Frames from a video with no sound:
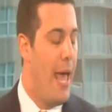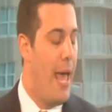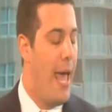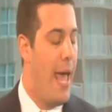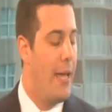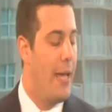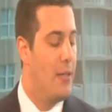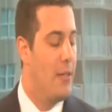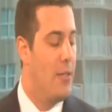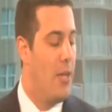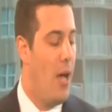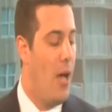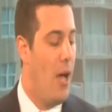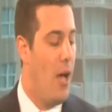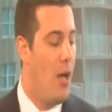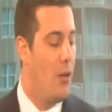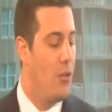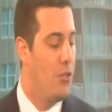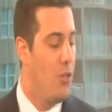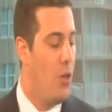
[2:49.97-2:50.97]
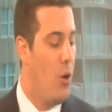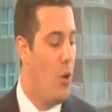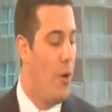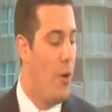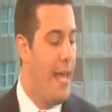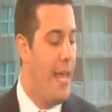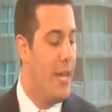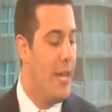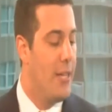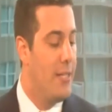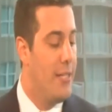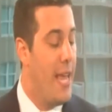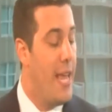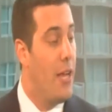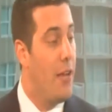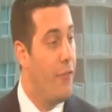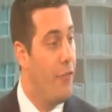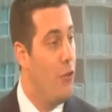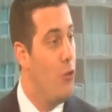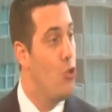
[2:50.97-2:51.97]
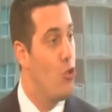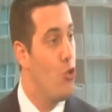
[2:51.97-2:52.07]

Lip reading: And so it could take a few